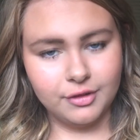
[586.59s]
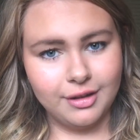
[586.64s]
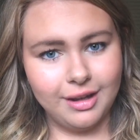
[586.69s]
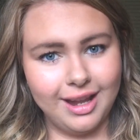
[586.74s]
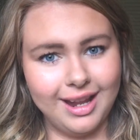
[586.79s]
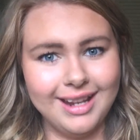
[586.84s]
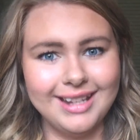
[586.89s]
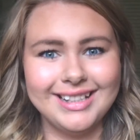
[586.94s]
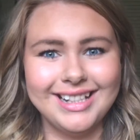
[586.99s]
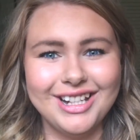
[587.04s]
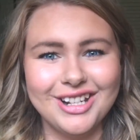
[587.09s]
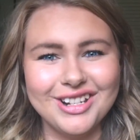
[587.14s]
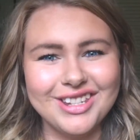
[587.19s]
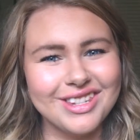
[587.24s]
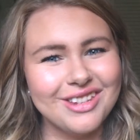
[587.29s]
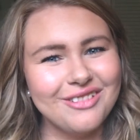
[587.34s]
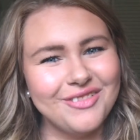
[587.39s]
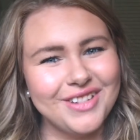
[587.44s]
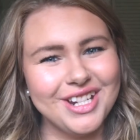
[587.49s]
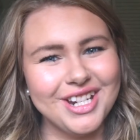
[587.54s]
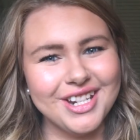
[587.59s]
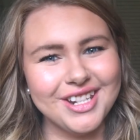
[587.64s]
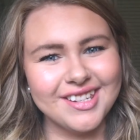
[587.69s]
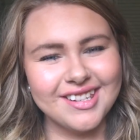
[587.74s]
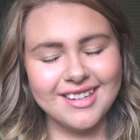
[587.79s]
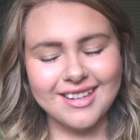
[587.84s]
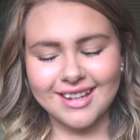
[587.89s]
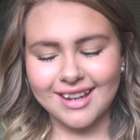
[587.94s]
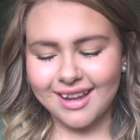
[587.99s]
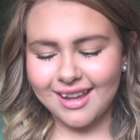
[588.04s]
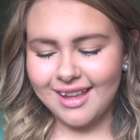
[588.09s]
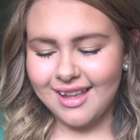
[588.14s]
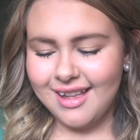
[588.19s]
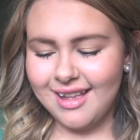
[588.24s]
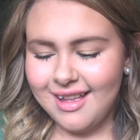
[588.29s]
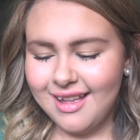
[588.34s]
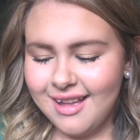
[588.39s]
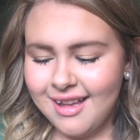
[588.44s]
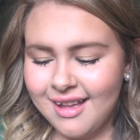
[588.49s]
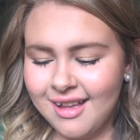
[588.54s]
Okay, and here's the finished look.
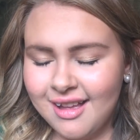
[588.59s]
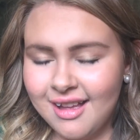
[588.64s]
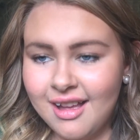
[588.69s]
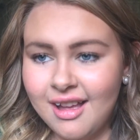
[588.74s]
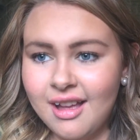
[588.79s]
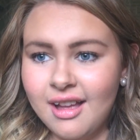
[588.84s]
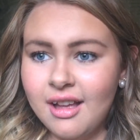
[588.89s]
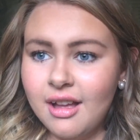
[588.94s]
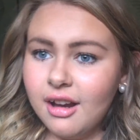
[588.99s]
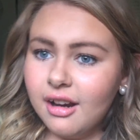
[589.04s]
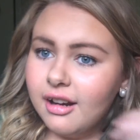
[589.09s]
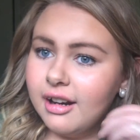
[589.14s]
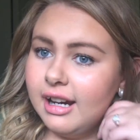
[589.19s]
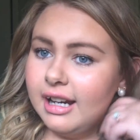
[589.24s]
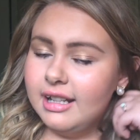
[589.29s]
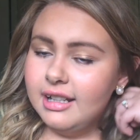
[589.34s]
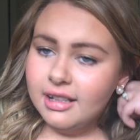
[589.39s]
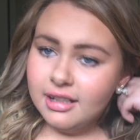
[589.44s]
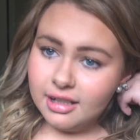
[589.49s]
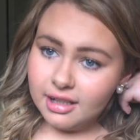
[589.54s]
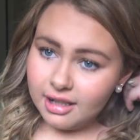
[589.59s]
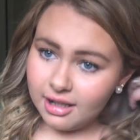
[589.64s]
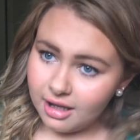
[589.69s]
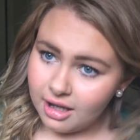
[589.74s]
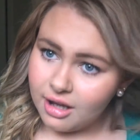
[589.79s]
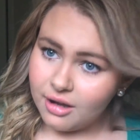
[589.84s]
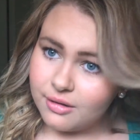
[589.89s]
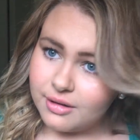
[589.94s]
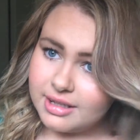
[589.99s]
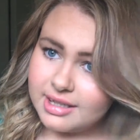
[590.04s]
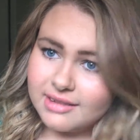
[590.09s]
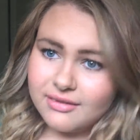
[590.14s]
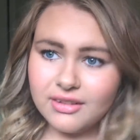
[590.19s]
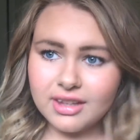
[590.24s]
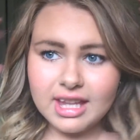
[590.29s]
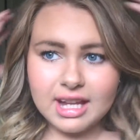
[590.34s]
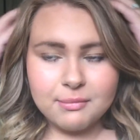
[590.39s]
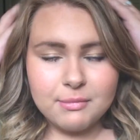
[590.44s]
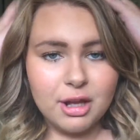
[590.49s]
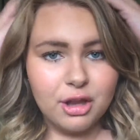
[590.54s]
Alright, I always
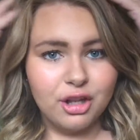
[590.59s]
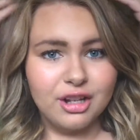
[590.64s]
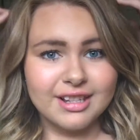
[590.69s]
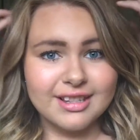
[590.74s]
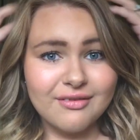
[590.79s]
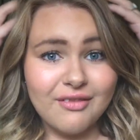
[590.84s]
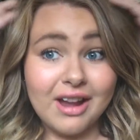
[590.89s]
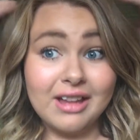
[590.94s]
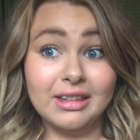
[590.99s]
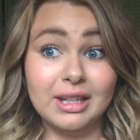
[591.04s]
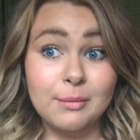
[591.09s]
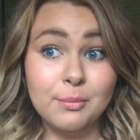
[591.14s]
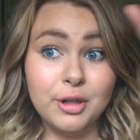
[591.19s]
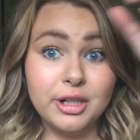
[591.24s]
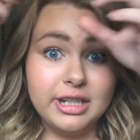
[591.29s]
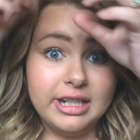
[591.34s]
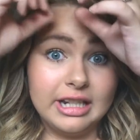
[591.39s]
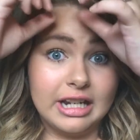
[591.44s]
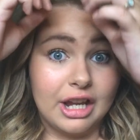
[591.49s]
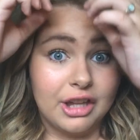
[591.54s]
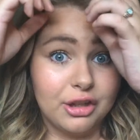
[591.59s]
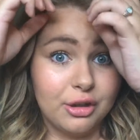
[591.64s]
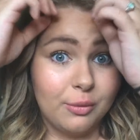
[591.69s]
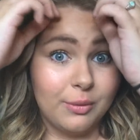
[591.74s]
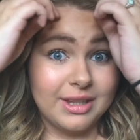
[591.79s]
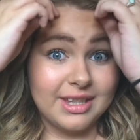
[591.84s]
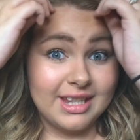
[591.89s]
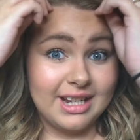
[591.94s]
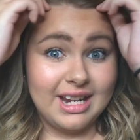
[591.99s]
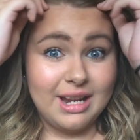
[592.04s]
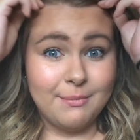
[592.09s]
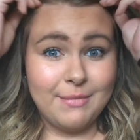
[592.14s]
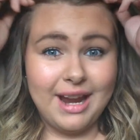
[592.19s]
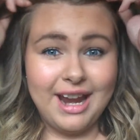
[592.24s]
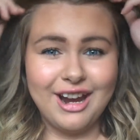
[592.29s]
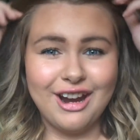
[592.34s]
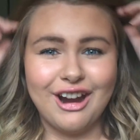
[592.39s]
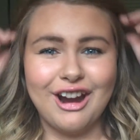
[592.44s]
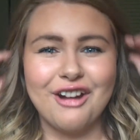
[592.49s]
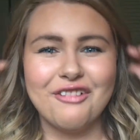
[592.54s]
feel like my look's finally put together once I get my
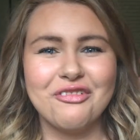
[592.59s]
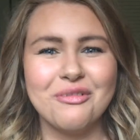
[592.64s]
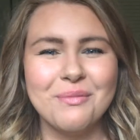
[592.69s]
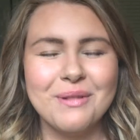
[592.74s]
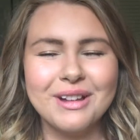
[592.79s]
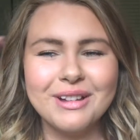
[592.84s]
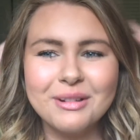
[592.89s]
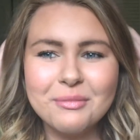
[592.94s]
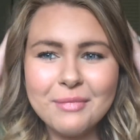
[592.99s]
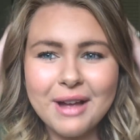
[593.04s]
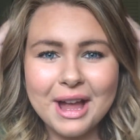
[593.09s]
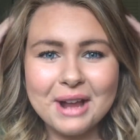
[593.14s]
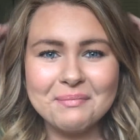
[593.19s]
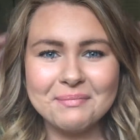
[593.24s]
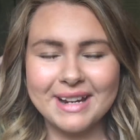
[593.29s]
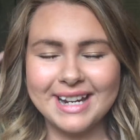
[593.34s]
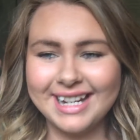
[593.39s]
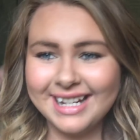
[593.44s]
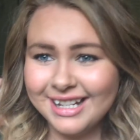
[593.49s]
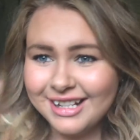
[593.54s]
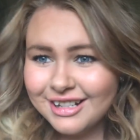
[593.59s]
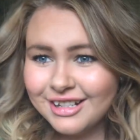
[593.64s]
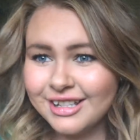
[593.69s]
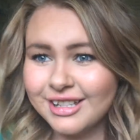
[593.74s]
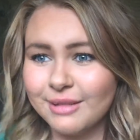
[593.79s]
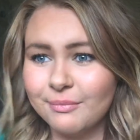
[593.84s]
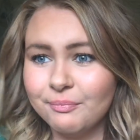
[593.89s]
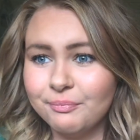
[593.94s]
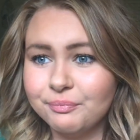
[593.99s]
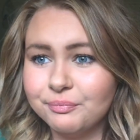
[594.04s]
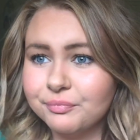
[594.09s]
hair out from behind my ears.